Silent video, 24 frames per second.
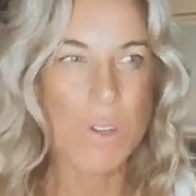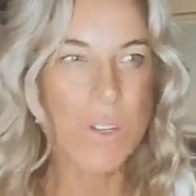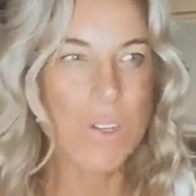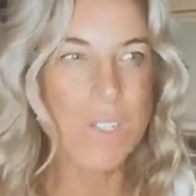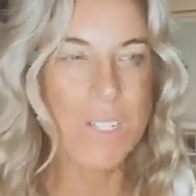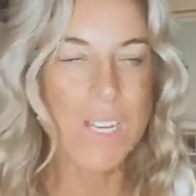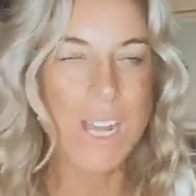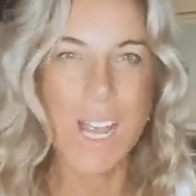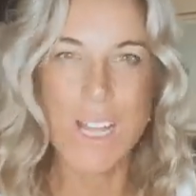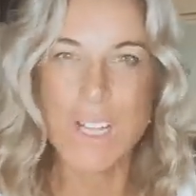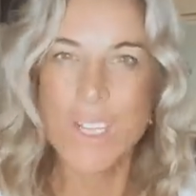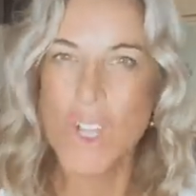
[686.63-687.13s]
when you
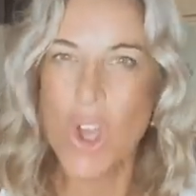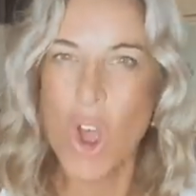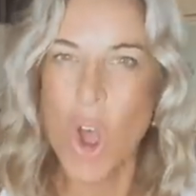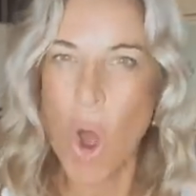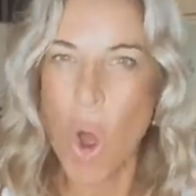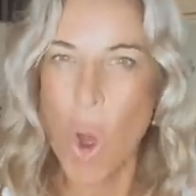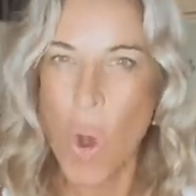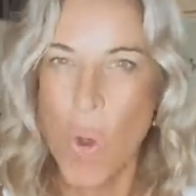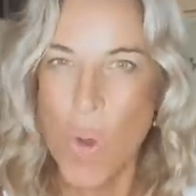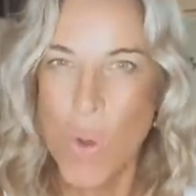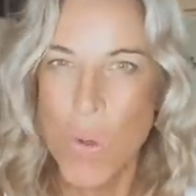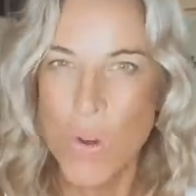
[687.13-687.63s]
start to
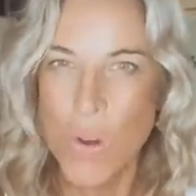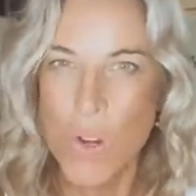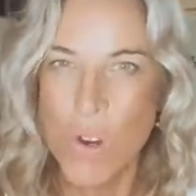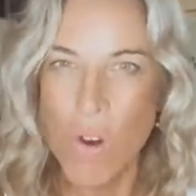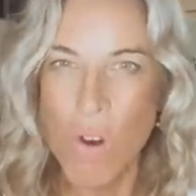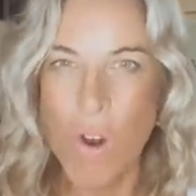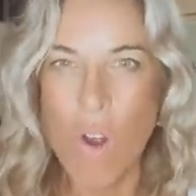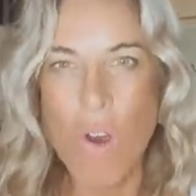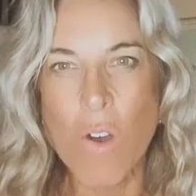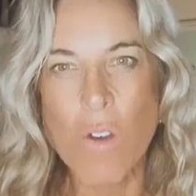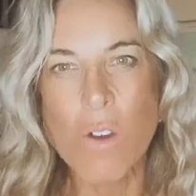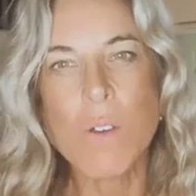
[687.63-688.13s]
own
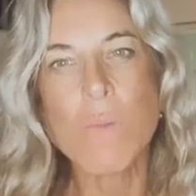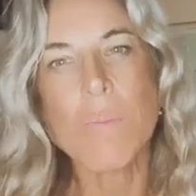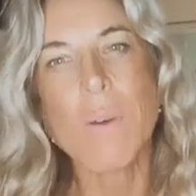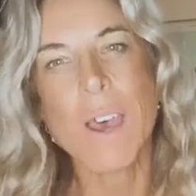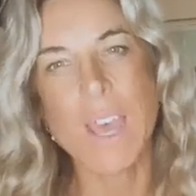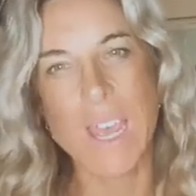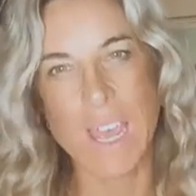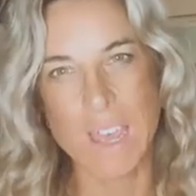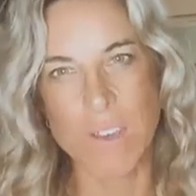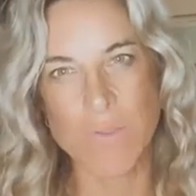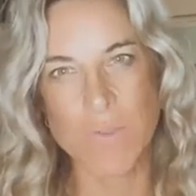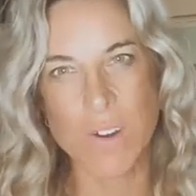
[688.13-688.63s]
your own
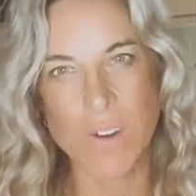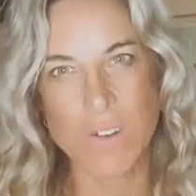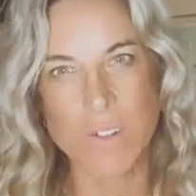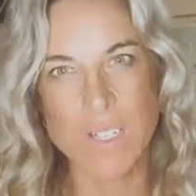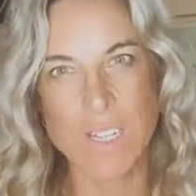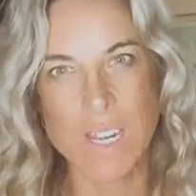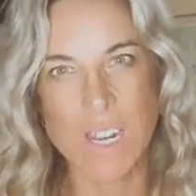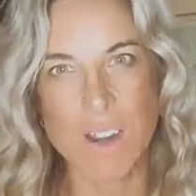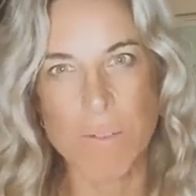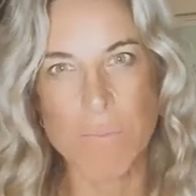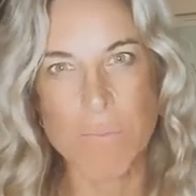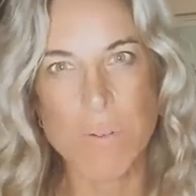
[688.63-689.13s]
behavior
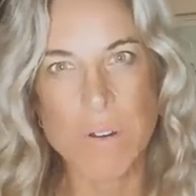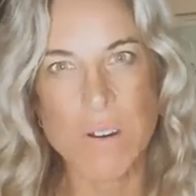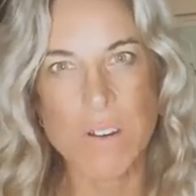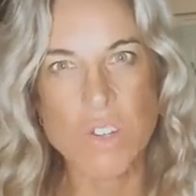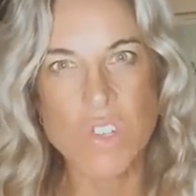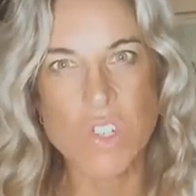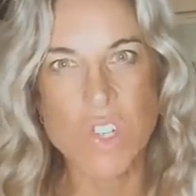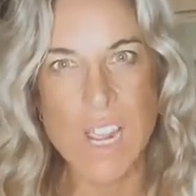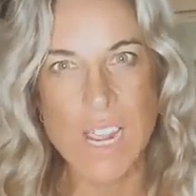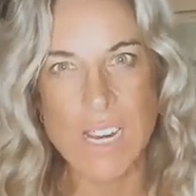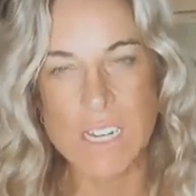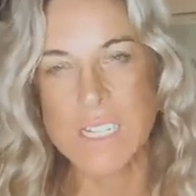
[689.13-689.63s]
instead of
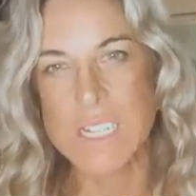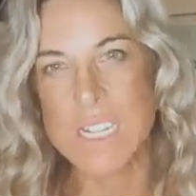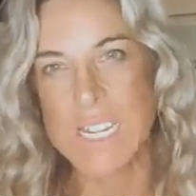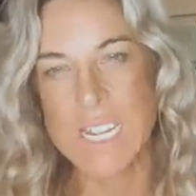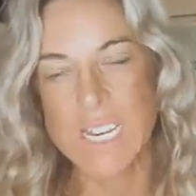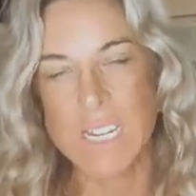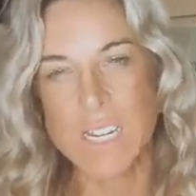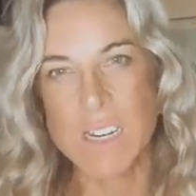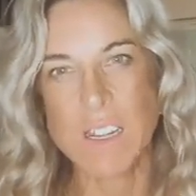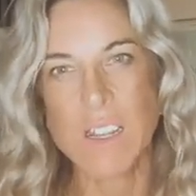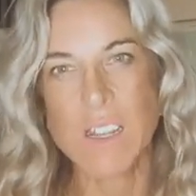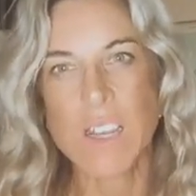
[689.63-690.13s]

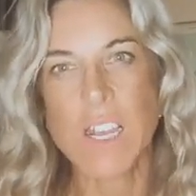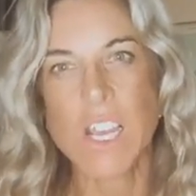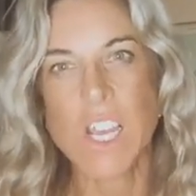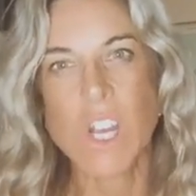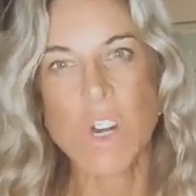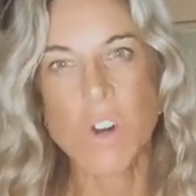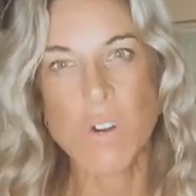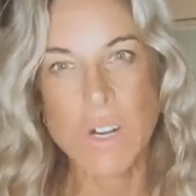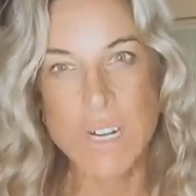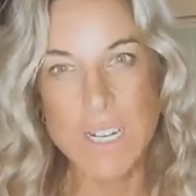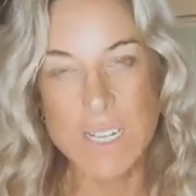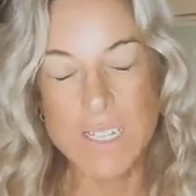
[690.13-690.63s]
projecting
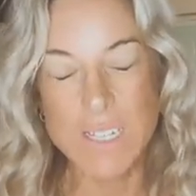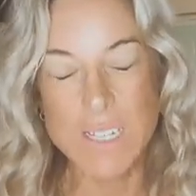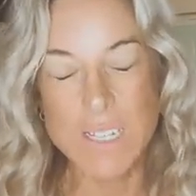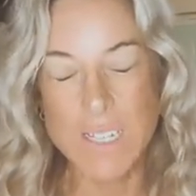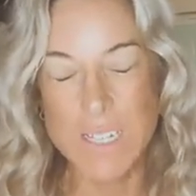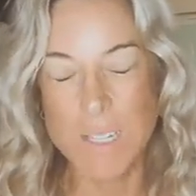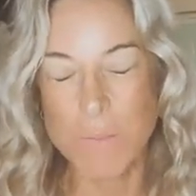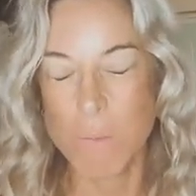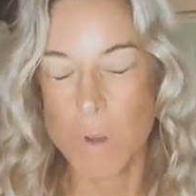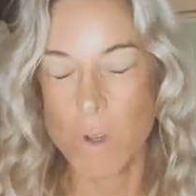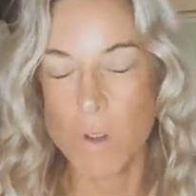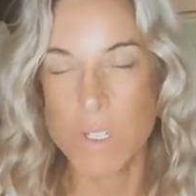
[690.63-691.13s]

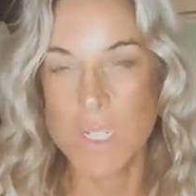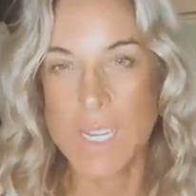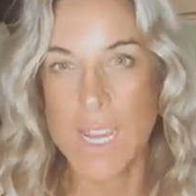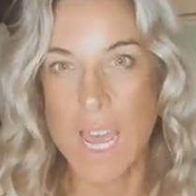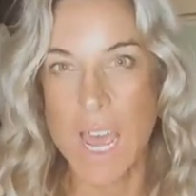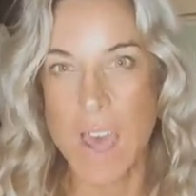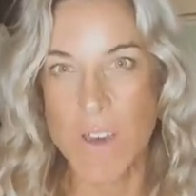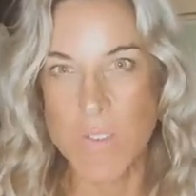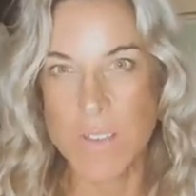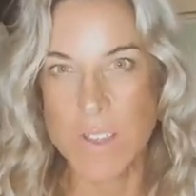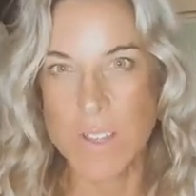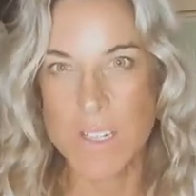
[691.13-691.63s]
criticism onto
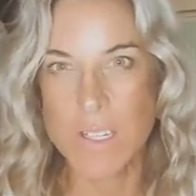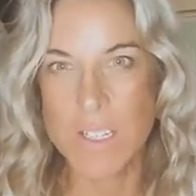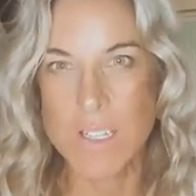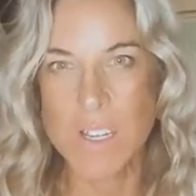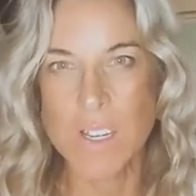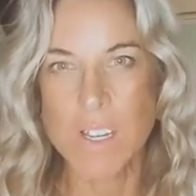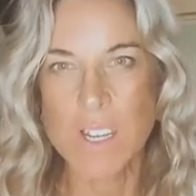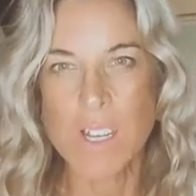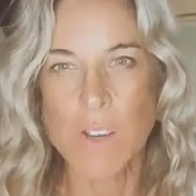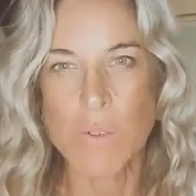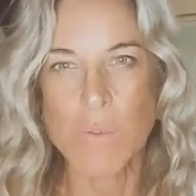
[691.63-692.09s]
others,